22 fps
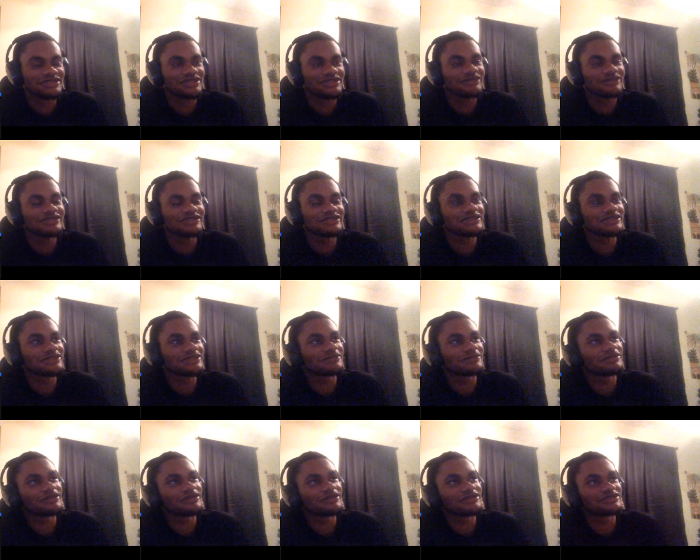what's a good
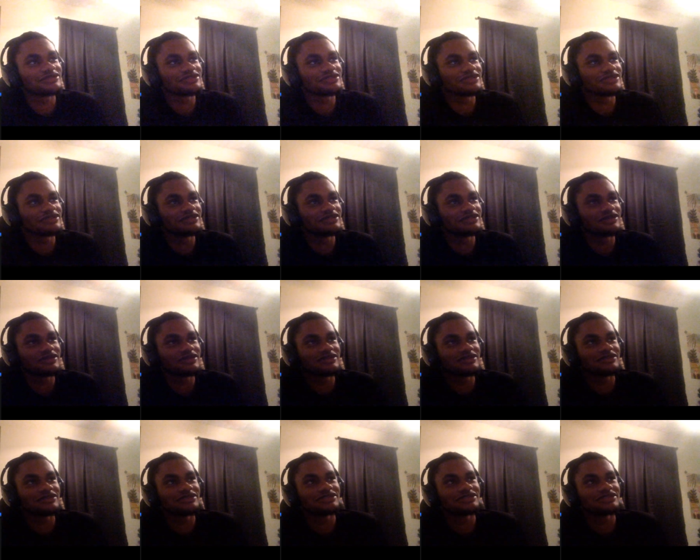comparison to Theon
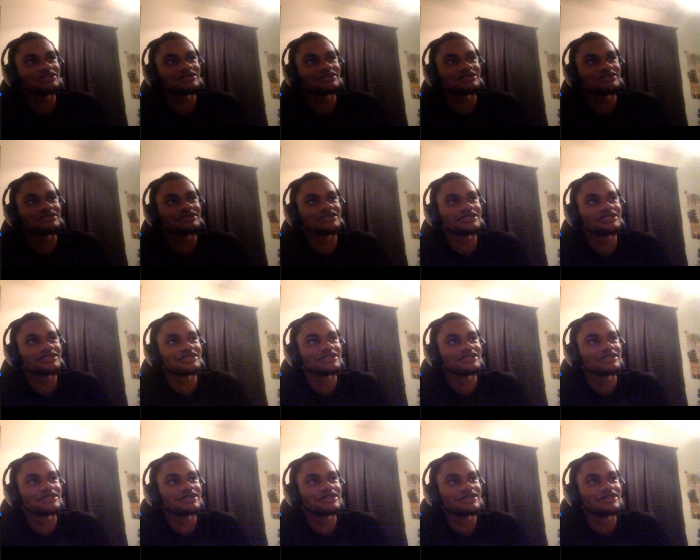Greyjoy?
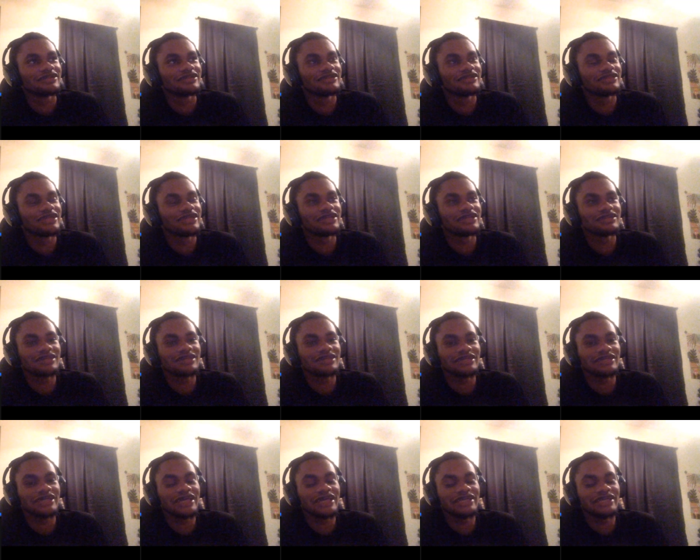Think
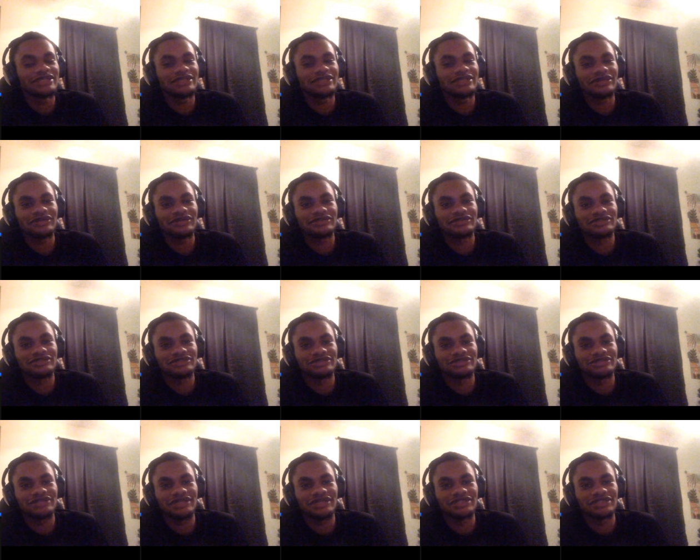like any
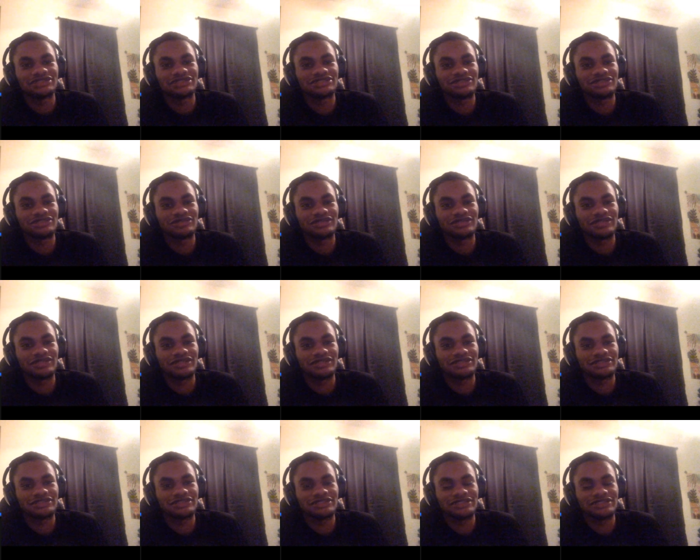character in any show that like
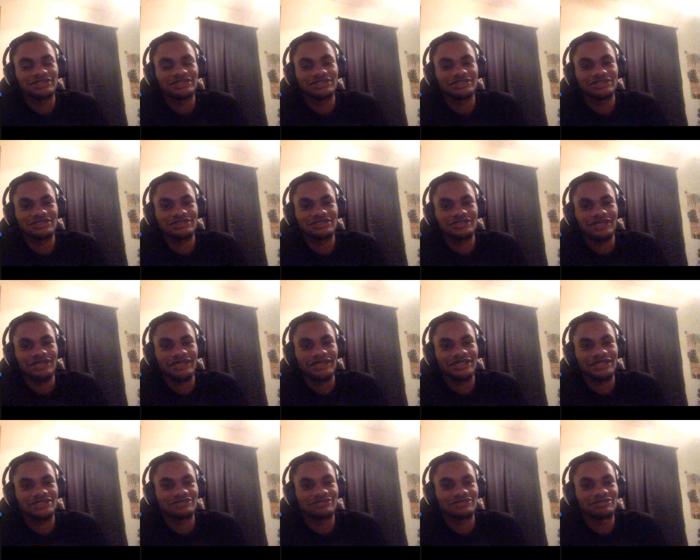just gets his
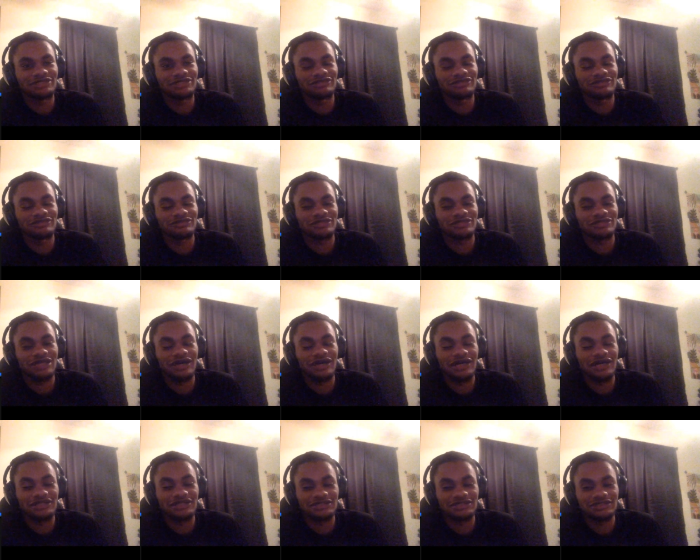ass beat
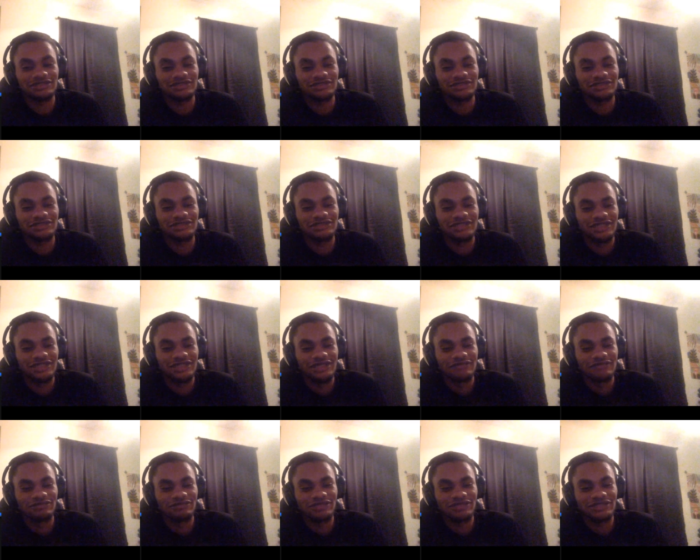constantly,
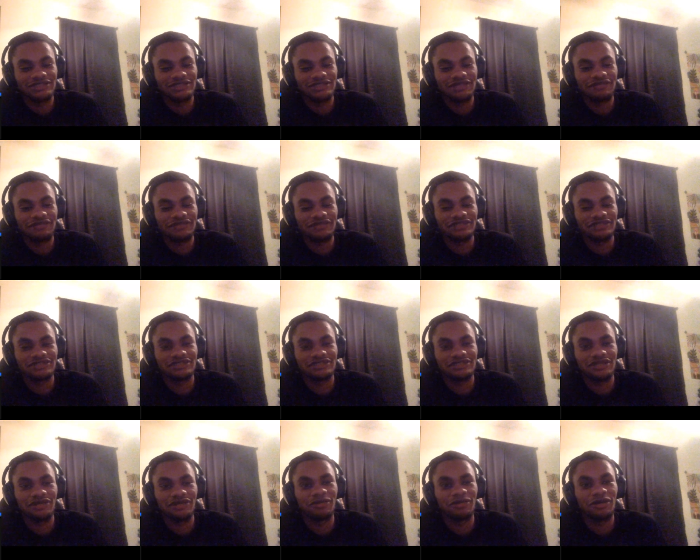but like never gets his
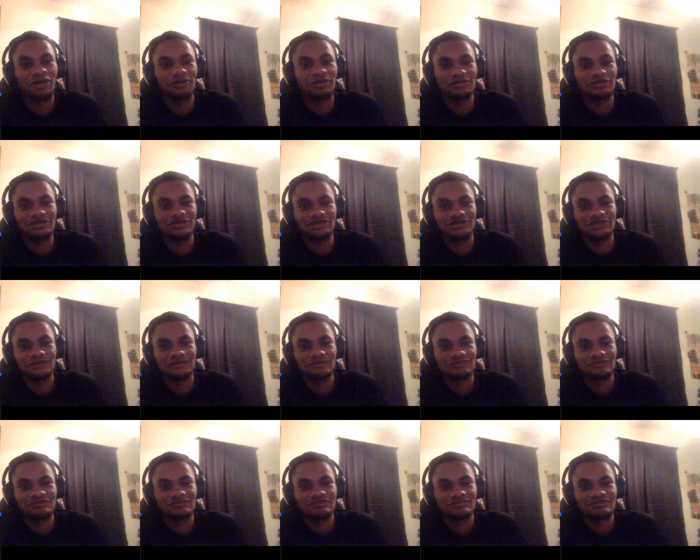comeuppance.
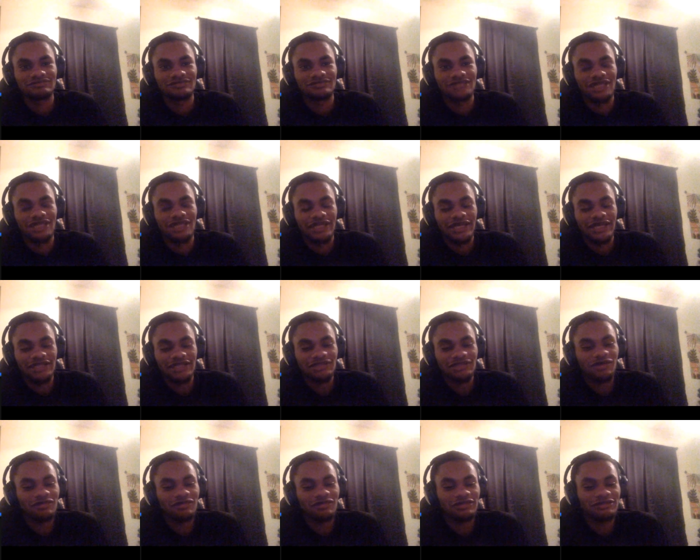His
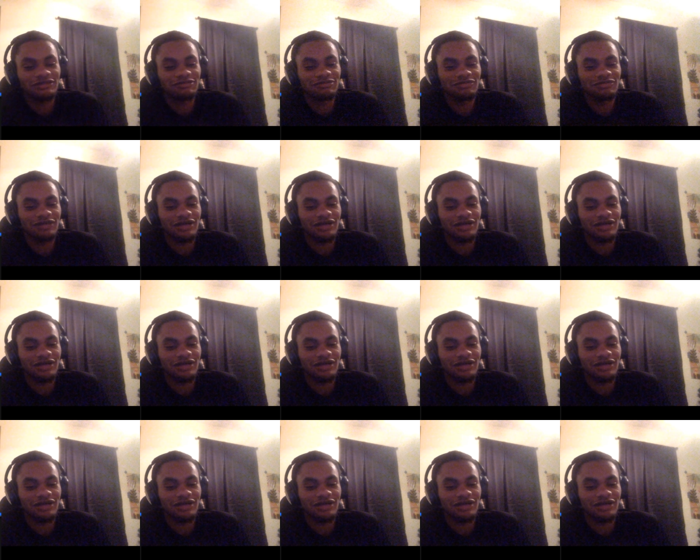only